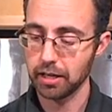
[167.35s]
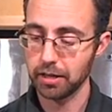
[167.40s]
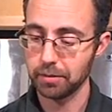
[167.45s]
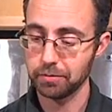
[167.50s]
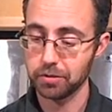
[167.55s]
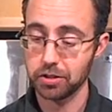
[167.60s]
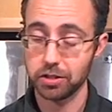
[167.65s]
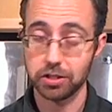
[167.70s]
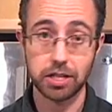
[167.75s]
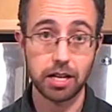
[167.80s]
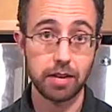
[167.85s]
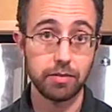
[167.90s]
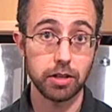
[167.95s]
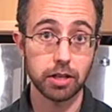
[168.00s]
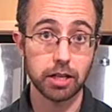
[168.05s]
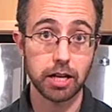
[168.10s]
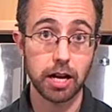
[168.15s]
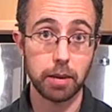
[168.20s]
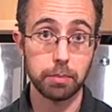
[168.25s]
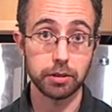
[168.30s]
to save you
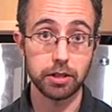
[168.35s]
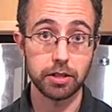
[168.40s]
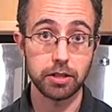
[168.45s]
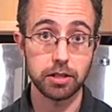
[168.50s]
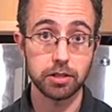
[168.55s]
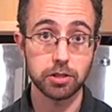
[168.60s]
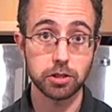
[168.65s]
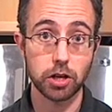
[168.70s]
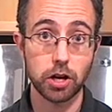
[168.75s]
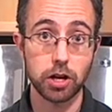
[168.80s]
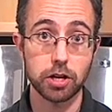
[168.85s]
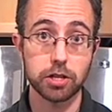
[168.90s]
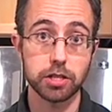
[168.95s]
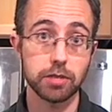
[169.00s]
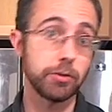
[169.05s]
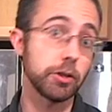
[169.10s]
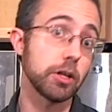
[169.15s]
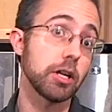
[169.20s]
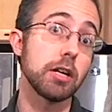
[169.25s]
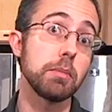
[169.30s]
a couple of these jars.
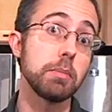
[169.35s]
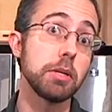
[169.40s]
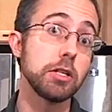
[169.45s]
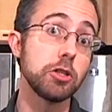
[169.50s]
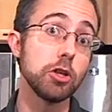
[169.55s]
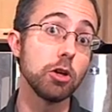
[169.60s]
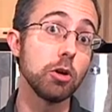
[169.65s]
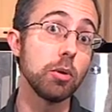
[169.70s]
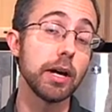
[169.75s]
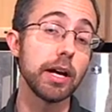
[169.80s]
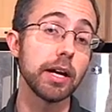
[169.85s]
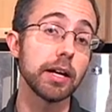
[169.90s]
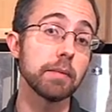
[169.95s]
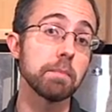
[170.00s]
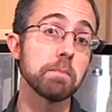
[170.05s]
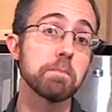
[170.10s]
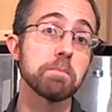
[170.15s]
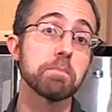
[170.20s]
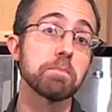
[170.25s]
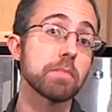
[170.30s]
If you're going to be
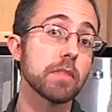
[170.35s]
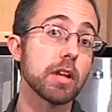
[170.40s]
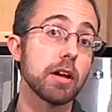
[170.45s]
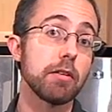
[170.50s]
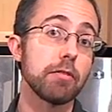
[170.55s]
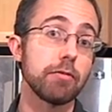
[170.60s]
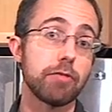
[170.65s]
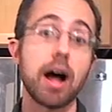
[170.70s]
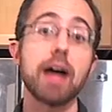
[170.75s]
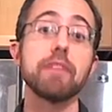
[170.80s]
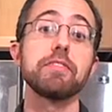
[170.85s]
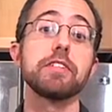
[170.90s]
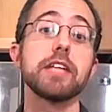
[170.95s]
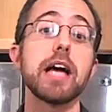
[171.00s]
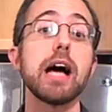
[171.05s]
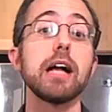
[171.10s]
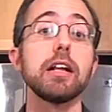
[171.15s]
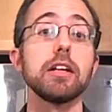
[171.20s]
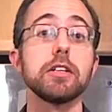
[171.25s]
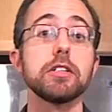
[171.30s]
doing 5
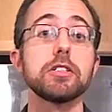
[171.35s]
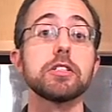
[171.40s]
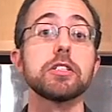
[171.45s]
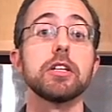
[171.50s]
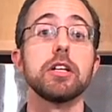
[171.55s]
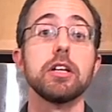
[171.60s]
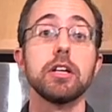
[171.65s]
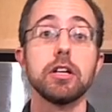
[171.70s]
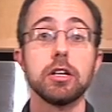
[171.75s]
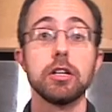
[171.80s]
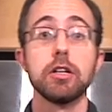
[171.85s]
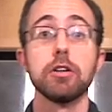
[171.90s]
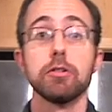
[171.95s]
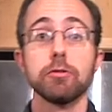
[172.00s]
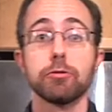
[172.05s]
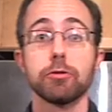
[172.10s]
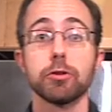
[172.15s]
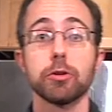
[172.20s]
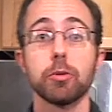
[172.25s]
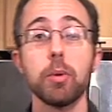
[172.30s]
salads
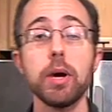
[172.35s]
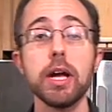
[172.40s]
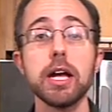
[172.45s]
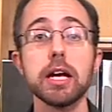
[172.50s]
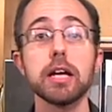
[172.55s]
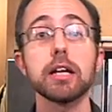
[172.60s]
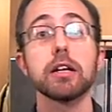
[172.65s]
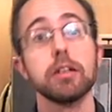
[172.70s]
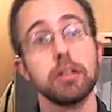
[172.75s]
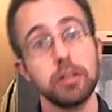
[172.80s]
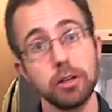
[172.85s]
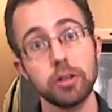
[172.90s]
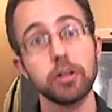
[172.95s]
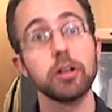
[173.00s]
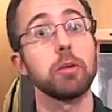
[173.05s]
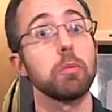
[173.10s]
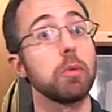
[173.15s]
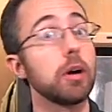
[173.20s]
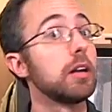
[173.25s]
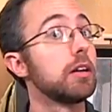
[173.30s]
for the week, you're
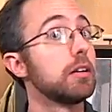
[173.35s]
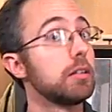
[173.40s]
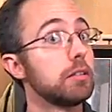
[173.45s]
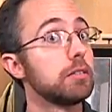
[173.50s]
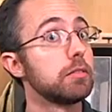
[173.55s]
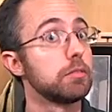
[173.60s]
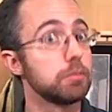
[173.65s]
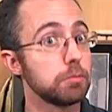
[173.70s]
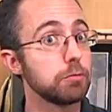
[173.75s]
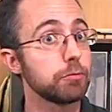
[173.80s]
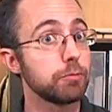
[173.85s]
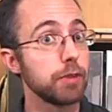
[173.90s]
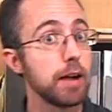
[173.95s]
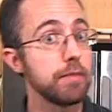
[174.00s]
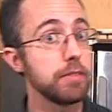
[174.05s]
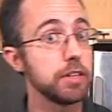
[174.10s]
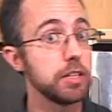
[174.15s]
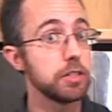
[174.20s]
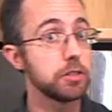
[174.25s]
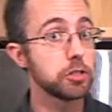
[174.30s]
going to want 5
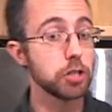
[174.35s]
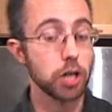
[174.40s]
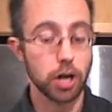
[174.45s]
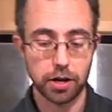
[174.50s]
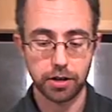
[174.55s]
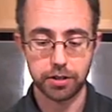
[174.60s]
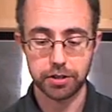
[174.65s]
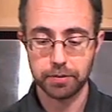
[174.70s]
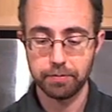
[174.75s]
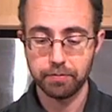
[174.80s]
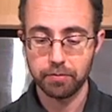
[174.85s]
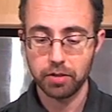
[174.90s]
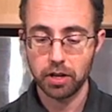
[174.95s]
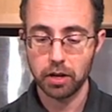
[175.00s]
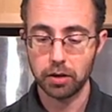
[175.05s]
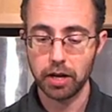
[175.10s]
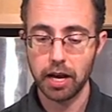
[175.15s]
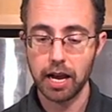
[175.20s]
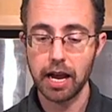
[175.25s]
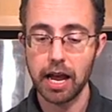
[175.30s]
of these jars.
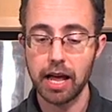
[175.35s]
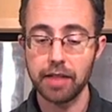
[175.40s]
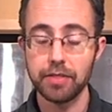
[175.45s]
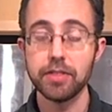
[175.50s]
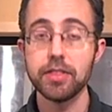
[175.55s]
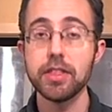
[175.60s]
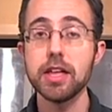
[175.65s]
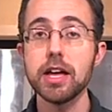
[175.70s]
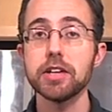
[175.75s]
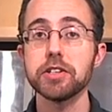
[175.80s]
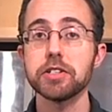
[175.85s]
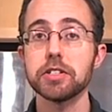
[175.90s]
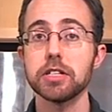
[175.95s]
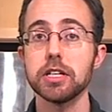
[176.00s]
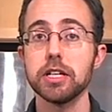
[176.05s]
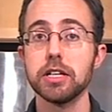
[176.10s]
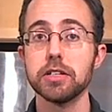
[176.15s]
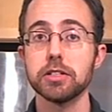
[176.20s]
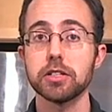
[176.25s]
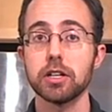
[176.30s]
Okay, and this
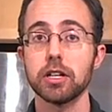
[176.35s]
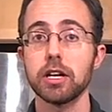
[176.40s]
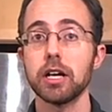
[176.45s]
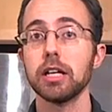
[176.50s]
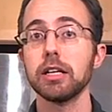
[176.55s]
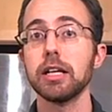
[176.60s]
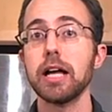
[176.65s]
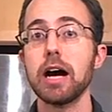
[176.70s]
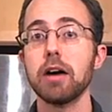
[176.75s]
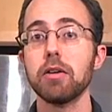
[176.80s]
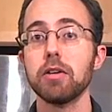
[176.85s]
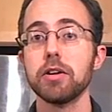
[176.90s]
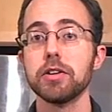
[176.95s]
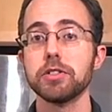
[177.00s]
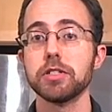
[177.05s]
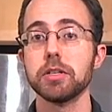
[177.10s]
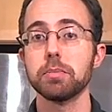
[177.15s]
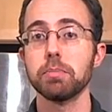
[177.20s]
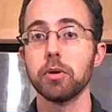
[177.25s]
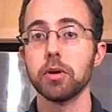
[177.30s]
is going to allow us
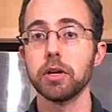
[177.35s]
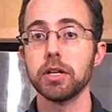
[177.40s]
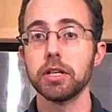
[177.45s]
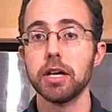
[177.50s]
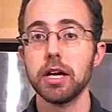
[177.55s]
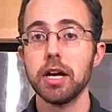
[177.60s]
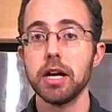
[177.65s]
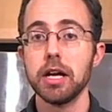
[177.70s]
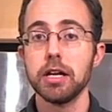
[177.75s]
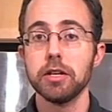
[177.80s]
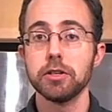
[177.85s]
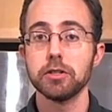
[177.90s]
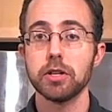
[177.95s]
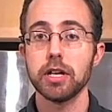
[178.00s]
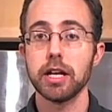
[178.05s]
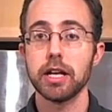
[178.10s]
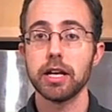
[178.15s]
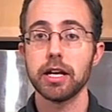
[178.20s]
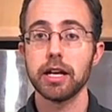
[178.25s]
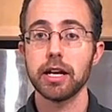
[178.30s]
to put, so
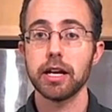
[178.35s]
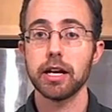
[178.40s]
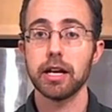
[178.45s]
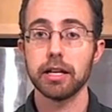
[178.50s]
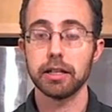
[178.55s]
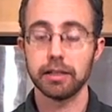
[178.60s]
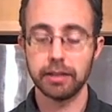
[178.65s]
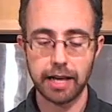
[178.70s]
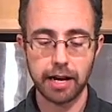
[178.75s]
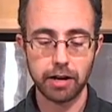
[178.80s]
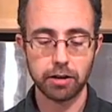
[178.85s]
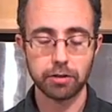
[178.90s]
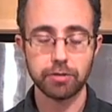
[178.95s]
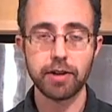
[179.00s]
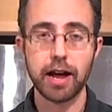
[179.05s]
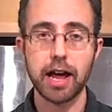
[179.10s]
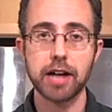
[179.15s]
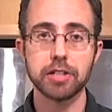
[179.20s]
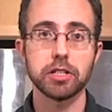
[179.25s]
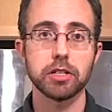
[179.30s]
in a layered
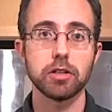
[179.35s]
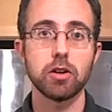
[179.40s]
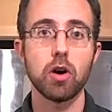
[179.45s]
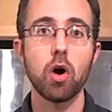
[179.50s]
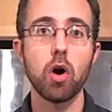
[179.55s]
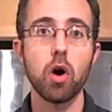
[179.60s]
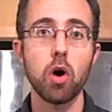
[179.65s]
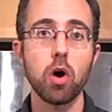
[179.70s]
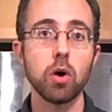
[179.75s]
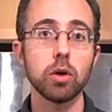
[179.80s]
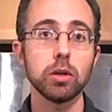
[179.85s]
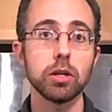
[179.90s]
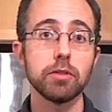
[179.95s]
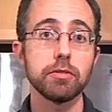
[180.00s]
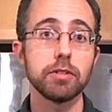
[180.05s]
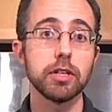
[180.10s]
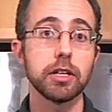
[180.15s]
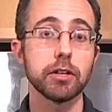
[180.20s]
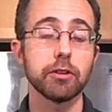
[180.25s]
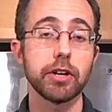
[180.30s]
fashion, all of
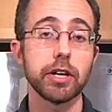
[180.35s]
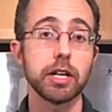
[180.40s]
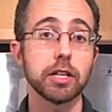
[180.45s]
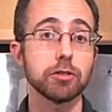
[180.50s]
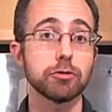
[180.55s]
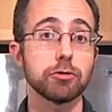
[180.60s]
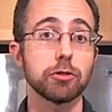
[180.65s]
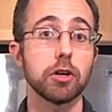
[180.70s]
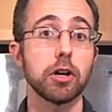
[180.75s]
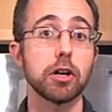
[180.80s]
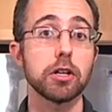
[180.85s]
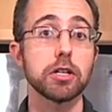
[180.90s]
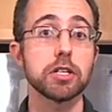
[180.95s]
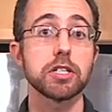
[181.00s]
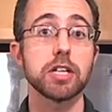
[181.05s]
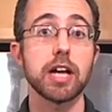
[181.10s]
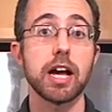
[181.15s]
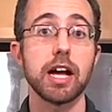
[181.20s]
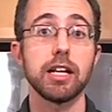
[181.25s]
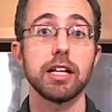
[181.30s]
the ingredients for our
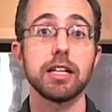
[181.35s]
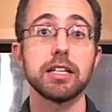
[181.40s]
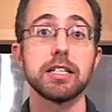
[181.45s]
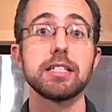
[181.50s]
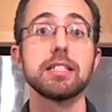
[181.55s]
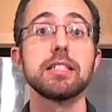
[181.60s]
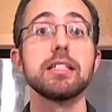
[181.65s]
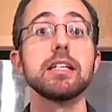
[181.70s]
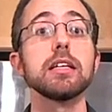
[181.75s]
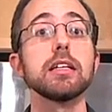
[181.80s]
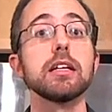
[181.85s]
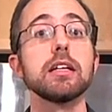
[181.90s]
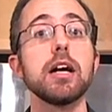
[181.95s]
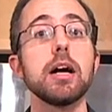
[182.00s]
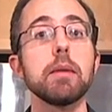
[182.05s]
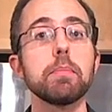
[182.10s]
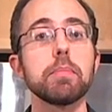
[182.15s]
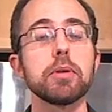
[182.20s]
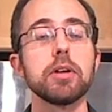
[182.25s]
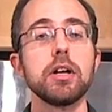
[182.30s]
salad, seal it
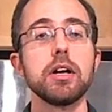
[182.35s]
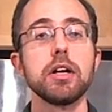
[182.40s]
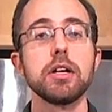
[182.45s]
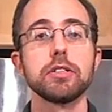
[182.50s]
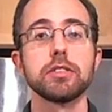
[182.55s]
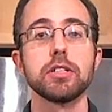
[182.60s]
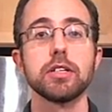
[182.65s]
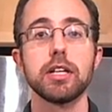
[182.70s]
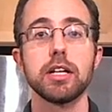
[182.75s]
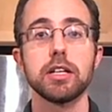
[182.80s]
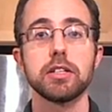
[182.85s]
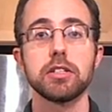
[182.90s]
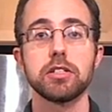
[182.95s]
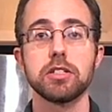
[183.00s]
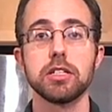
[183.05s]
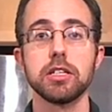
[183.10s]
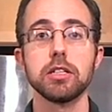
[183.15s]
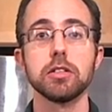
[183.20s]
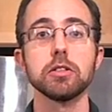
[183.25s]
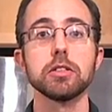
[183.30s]
up so that it's
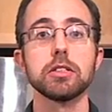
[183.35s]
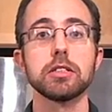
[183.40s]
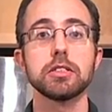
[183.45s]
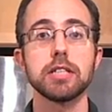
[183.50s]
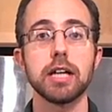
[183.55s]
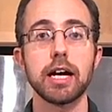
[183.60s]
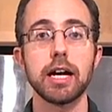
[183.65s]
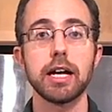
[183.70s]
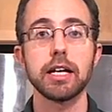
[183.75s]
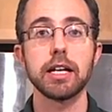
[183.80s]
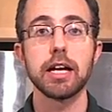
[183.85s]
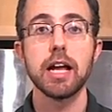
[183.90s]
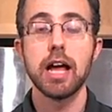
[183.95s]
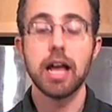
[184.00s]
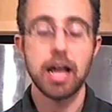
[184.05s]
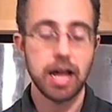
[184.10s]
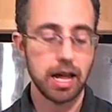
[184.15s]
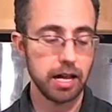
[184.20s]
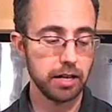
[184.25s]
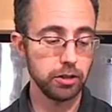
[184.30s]
sealed tight,
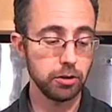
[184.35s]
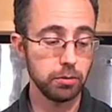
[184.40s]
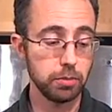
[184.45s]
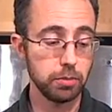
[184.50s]
and you'd be